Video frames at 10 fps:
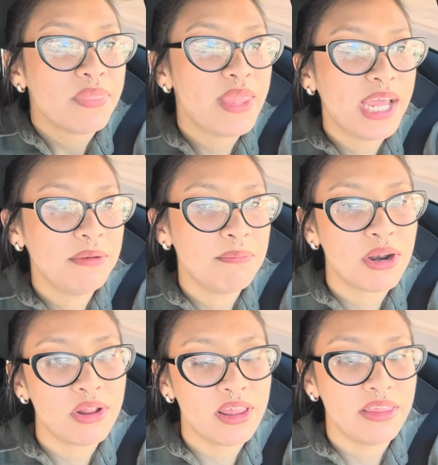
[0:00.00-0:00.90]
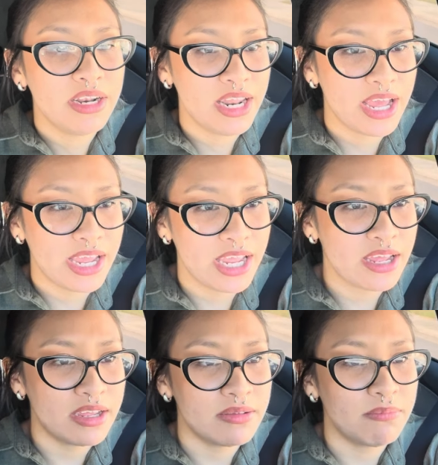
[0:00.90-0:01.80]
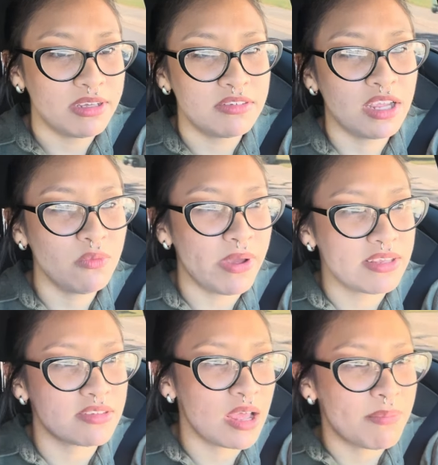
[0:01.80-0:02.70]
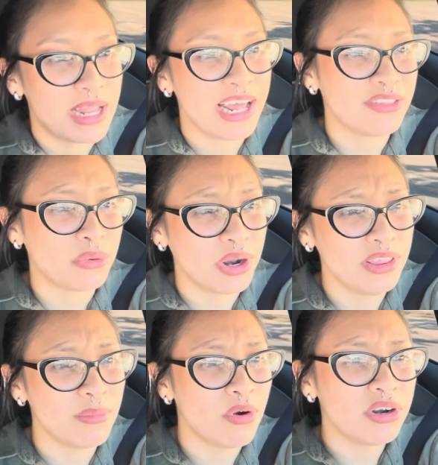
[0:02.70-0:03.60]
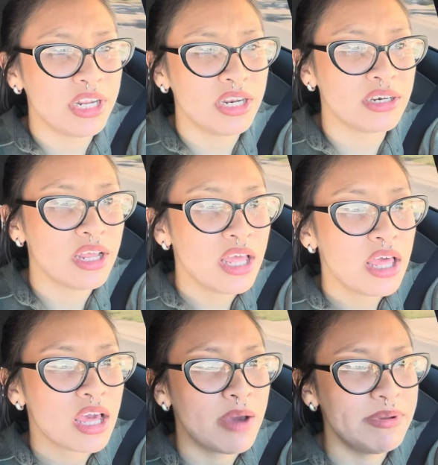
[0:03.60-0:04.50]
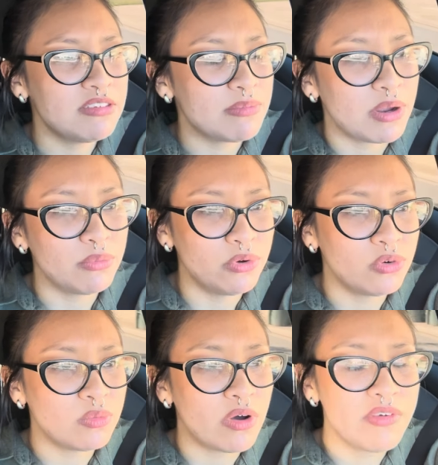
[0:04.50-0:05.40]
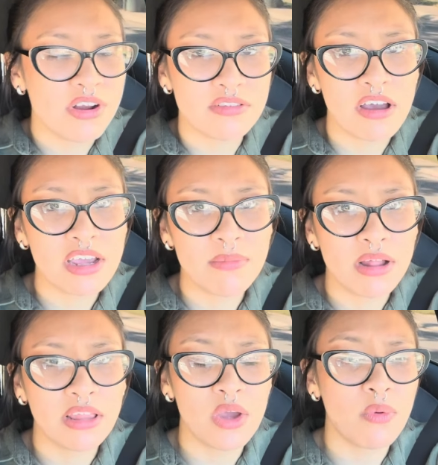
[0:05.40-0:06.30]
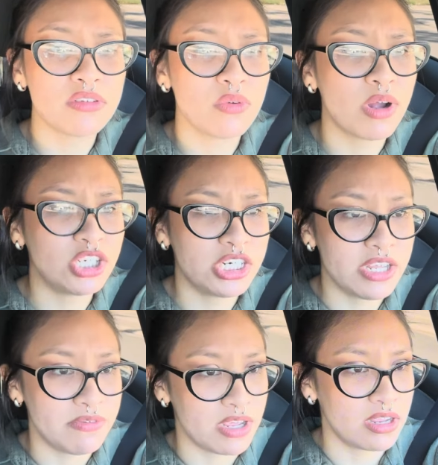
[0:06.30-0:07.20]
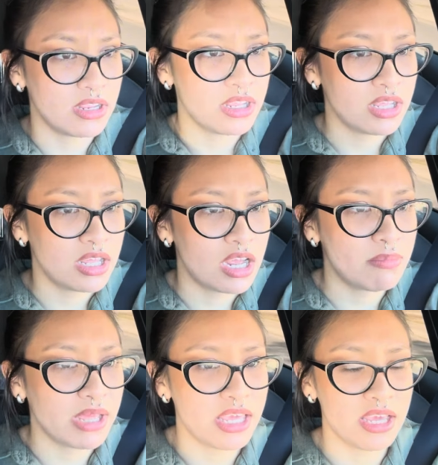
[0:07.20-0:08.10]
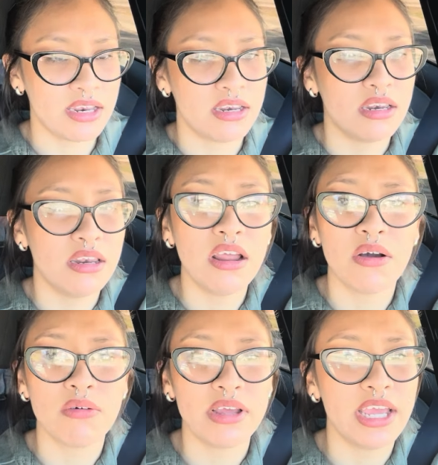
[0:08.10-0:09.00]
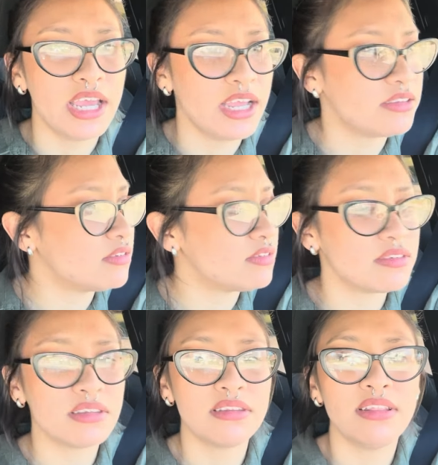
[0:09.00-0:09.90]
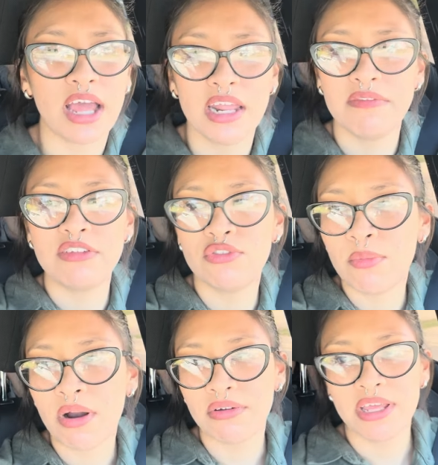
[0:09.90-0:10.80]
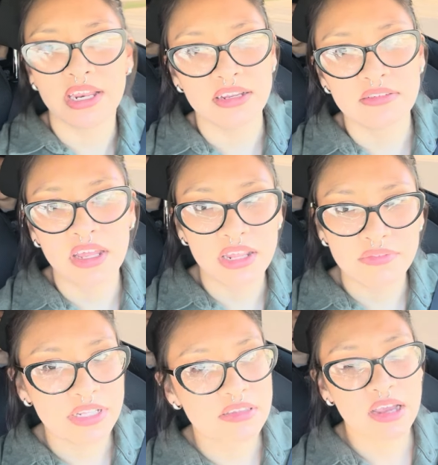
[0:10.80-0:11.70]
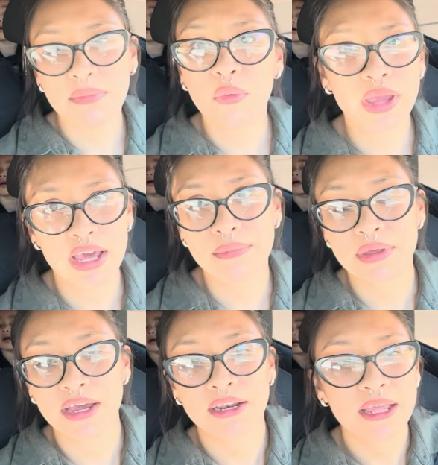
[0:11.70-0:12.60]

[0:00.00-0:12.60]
Then middle of the night, my son wakes up at like 3 in the morning, come into my room over here talking about that he wants to watch TV. I'm like, kid, no, it's not even tomorrow yet. It's not even time to wake up yet.